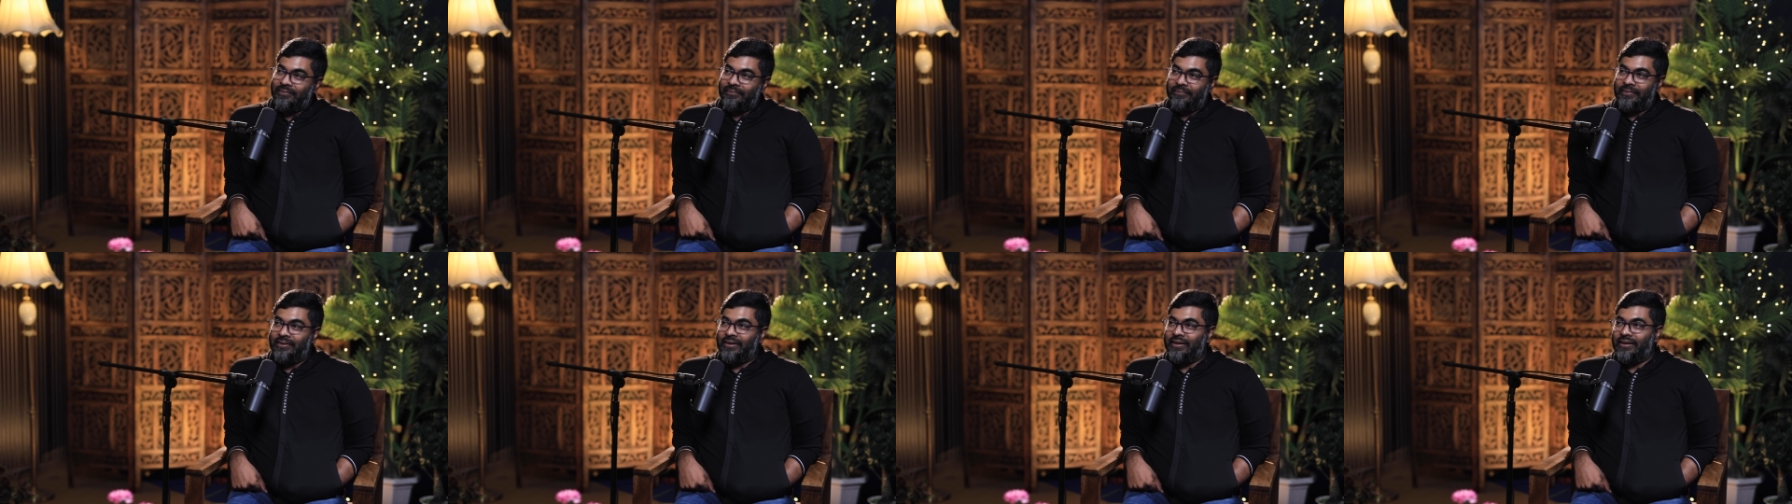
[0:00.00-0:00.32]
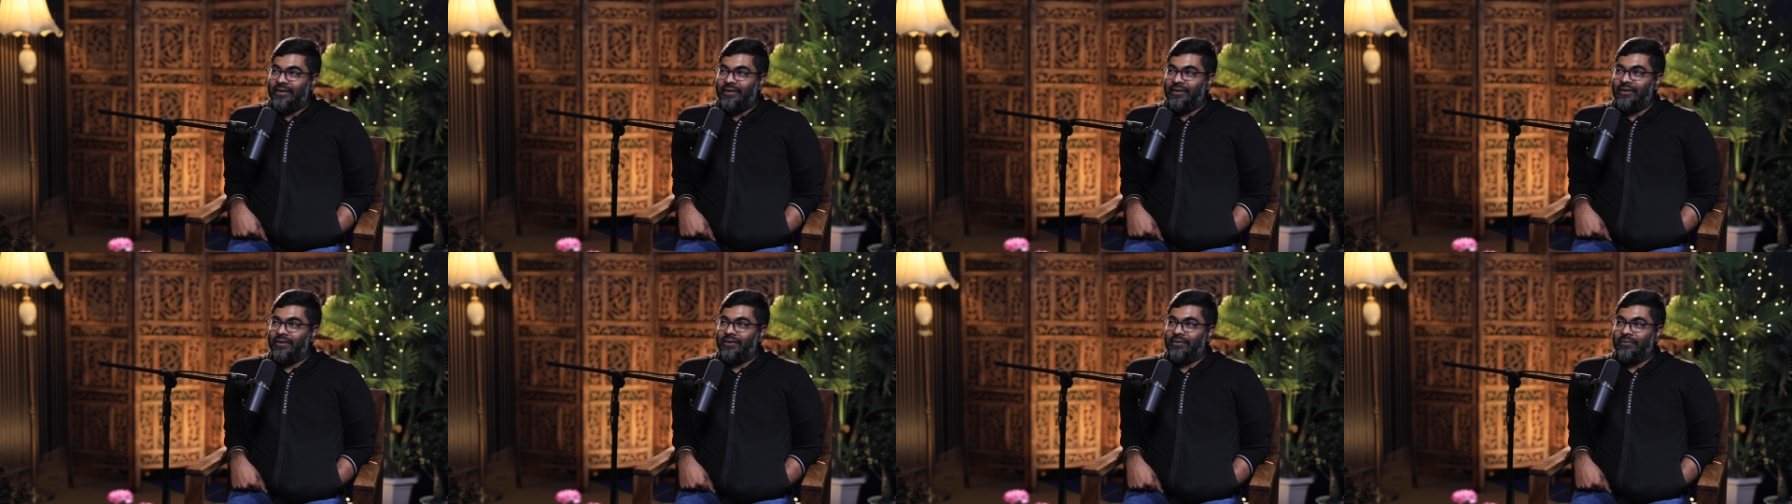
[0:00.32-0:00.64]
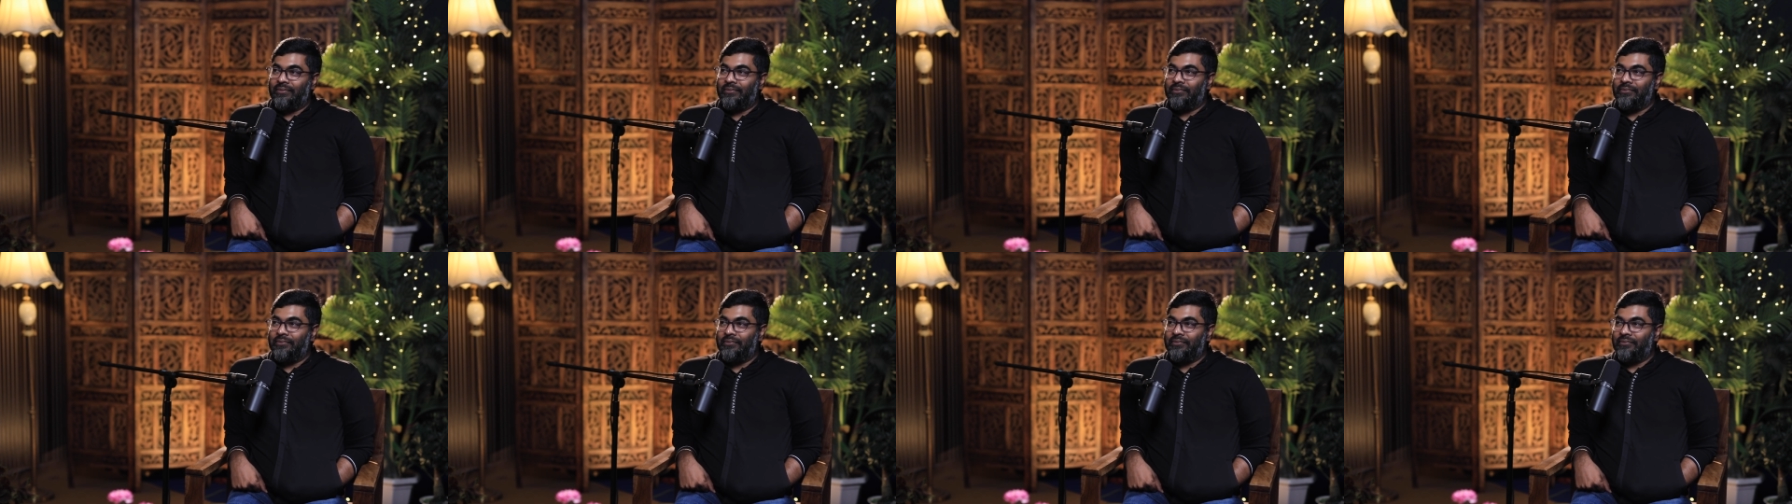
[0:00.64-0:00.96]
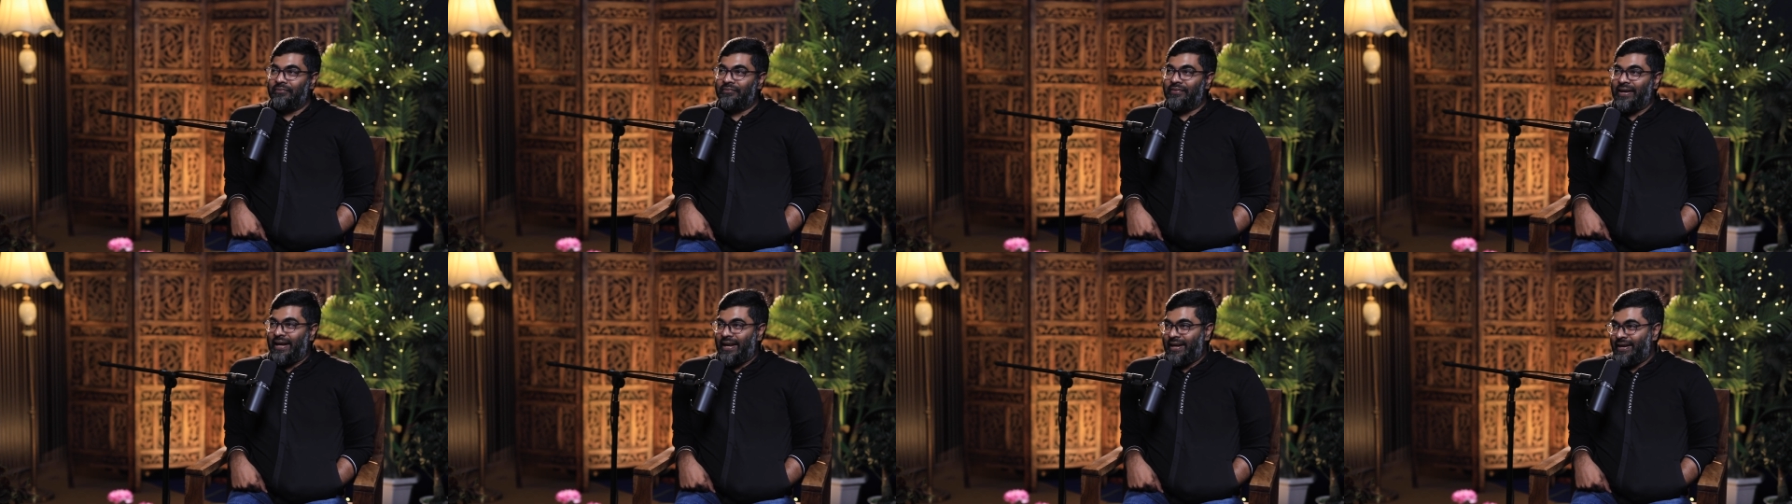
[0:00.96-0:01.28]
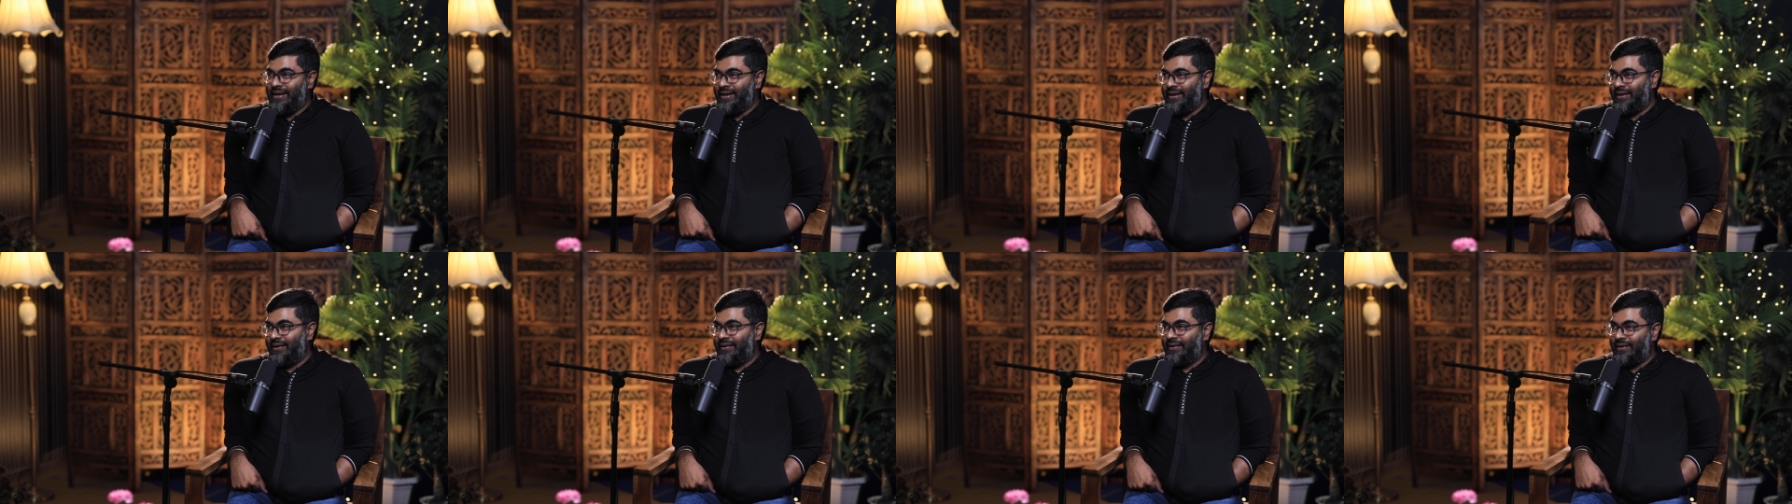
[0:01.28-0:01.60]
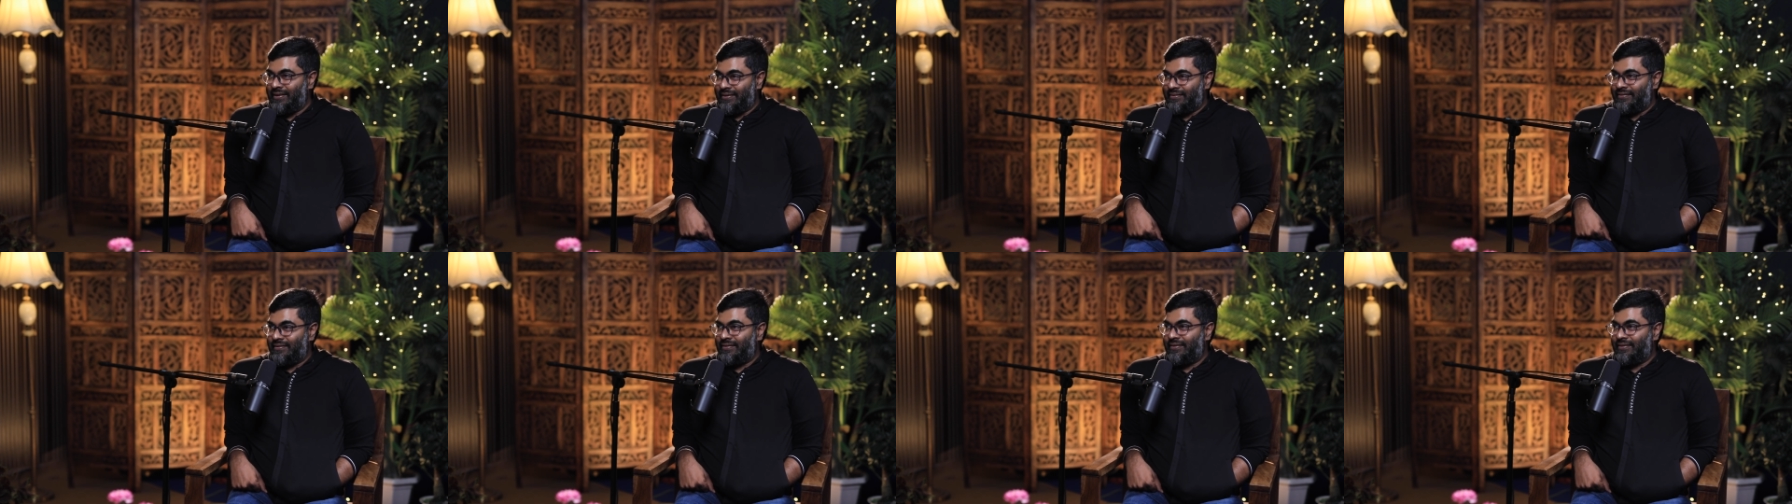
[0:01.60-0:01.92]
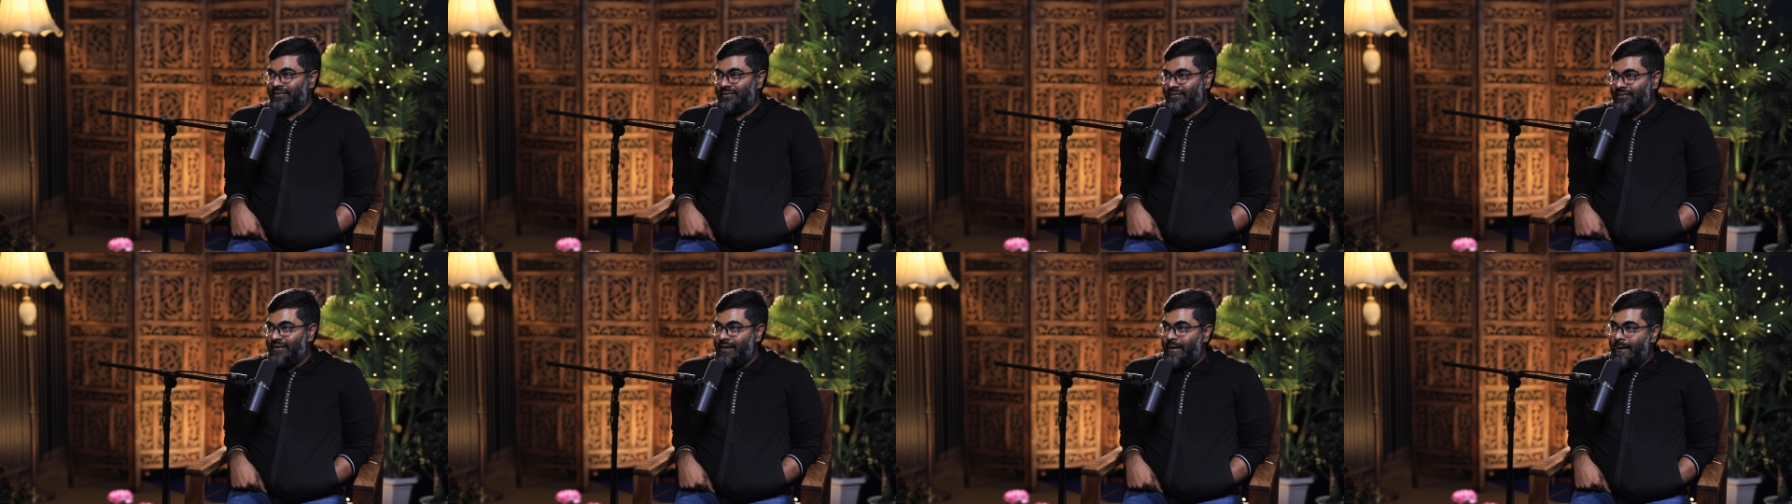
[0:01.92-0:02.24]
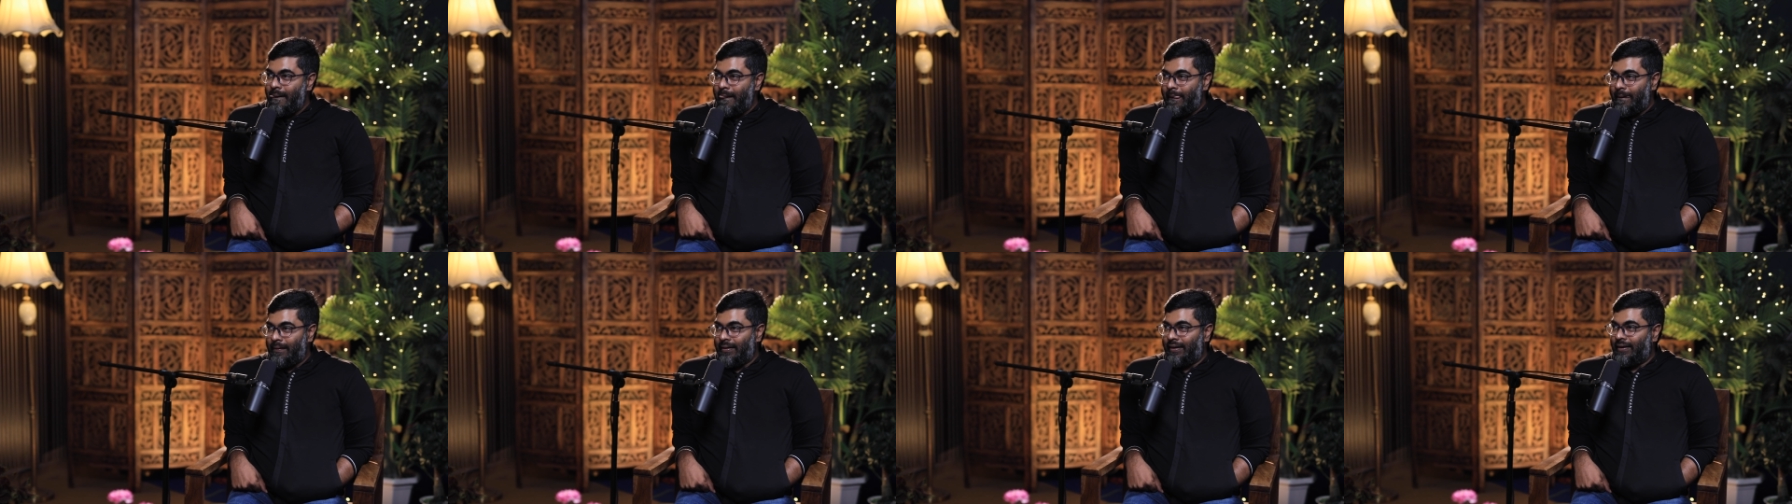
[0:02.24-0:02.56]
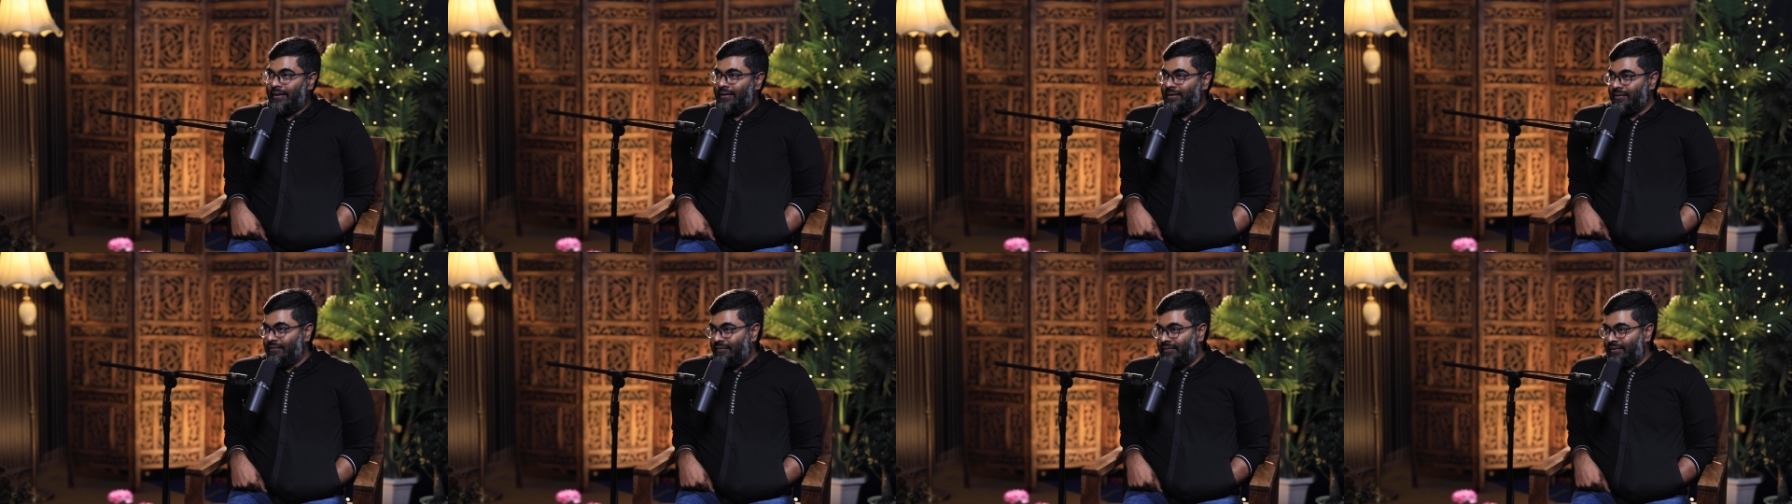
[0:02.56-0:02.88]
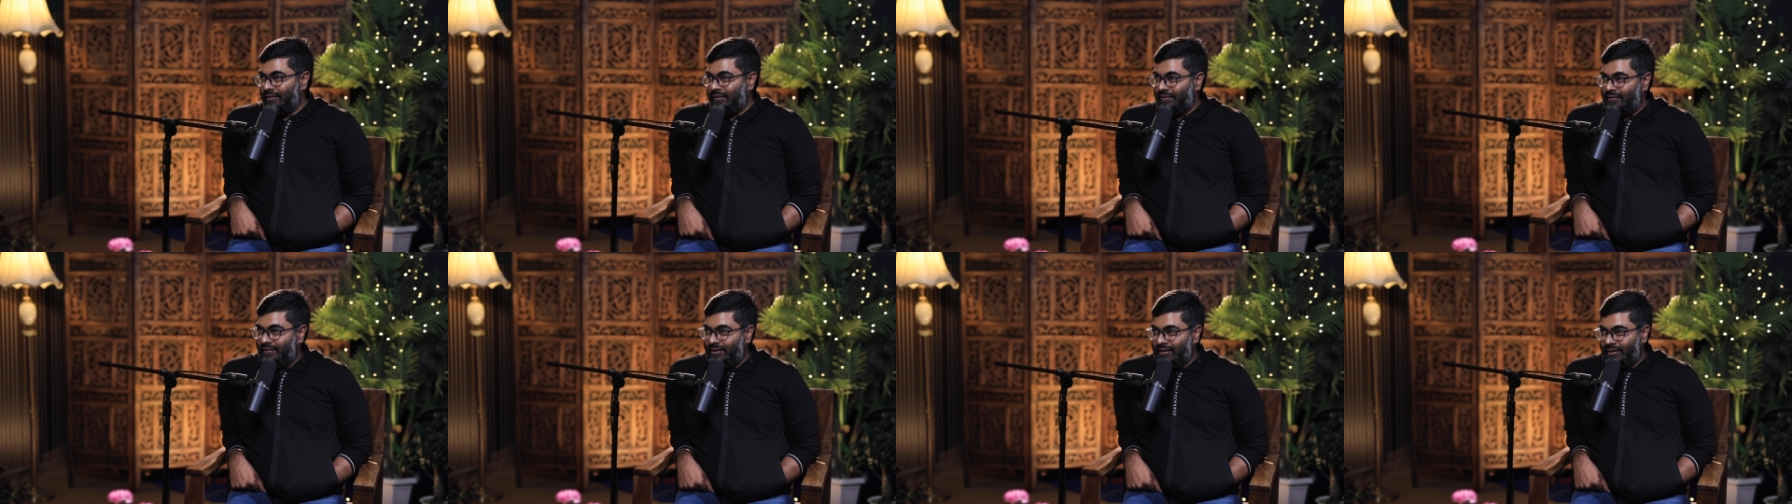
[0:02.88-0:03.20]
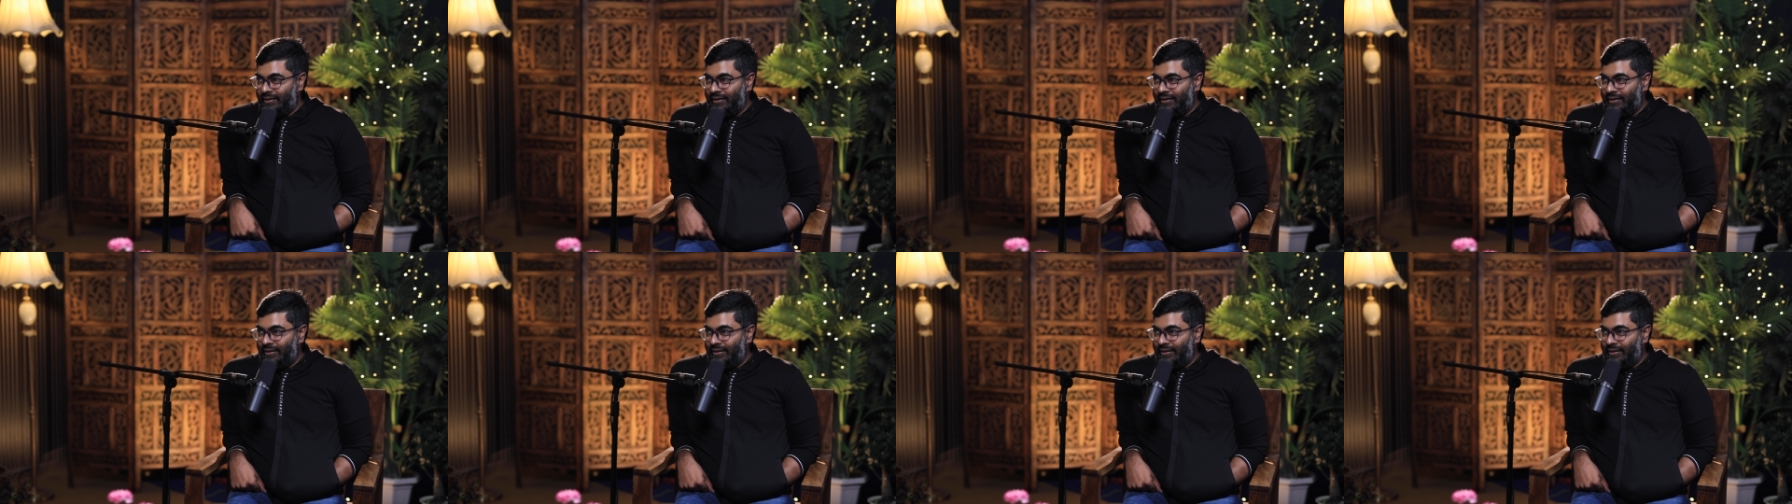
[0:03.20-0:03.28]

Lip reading: it is their responsibility to validate, test,